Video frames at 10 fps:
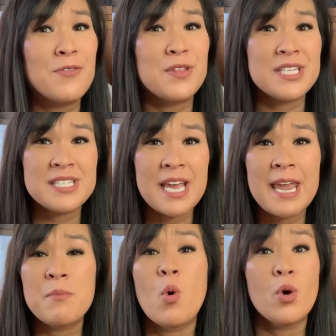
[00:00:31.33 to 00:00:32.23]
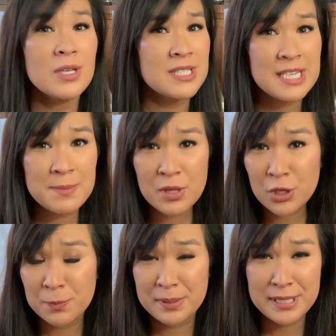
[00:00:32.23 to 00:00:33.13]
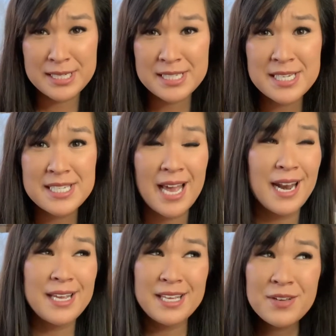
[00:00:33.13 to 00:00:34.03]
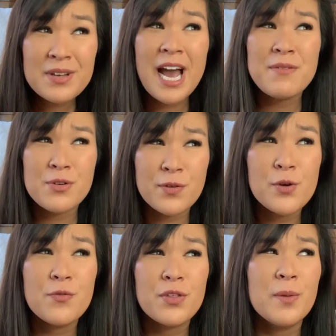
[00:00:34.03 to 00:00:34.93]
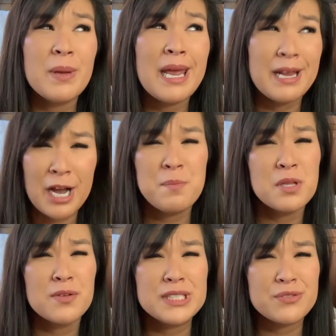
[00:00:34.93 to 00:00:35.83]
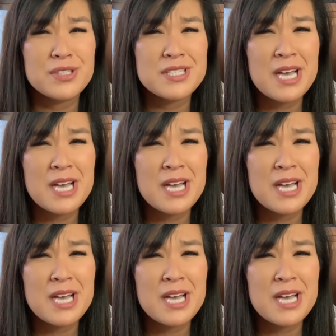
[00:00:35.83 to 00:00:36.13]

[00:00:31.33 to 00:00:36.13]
of the same or similar pieces, and I even have a few of them in a couple of different